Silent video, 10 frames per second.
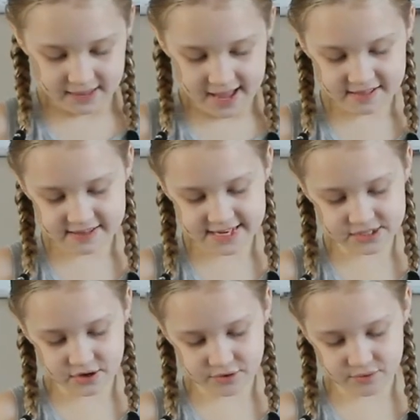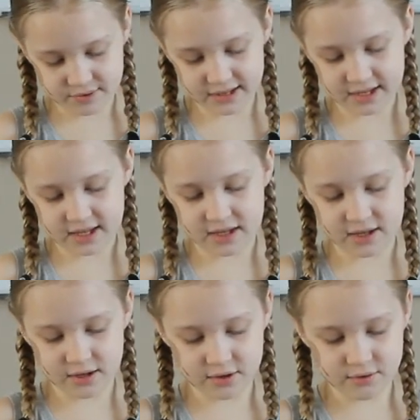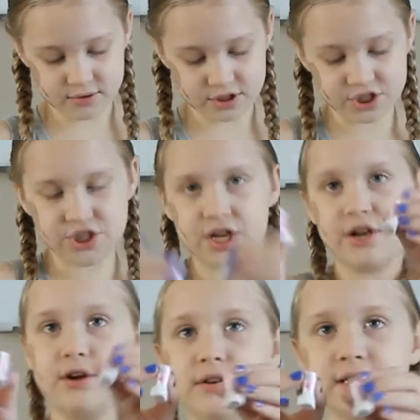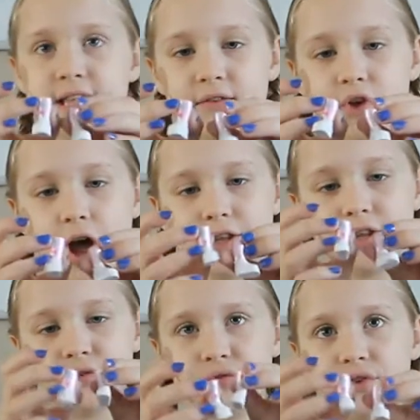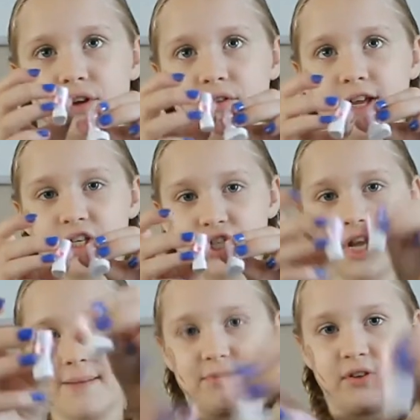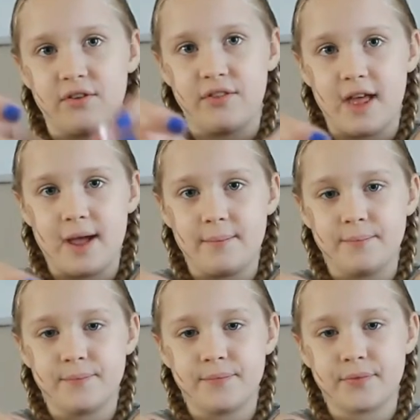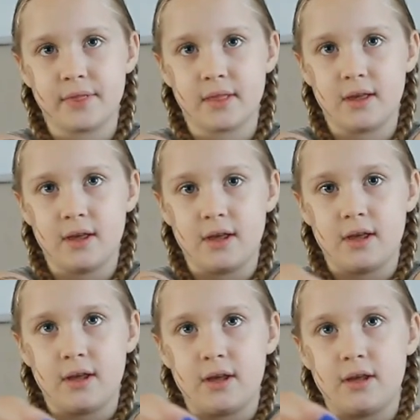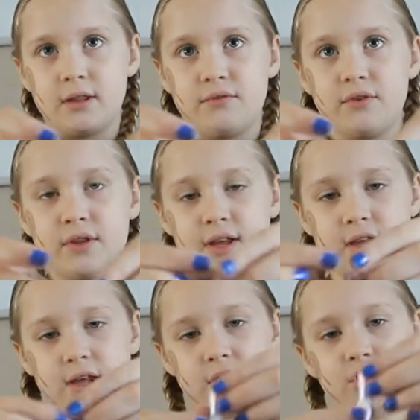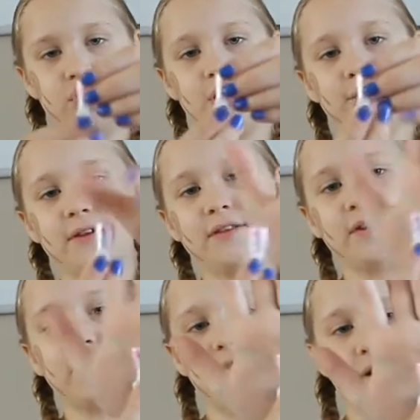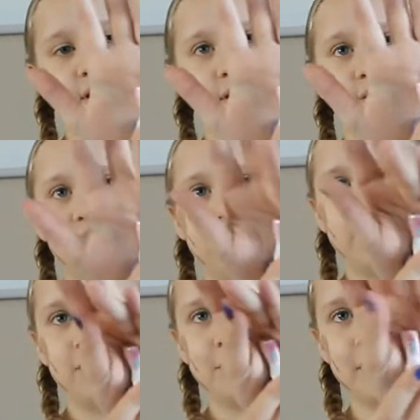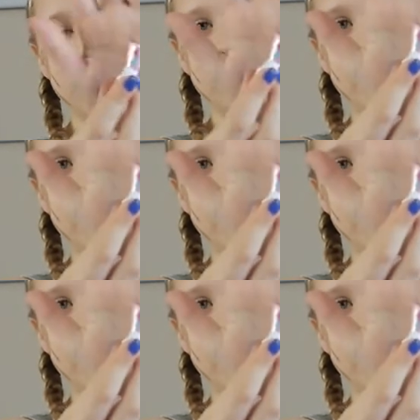And these are the really cute shoes. They've got different like shapes on them, different like shapes, and they're super,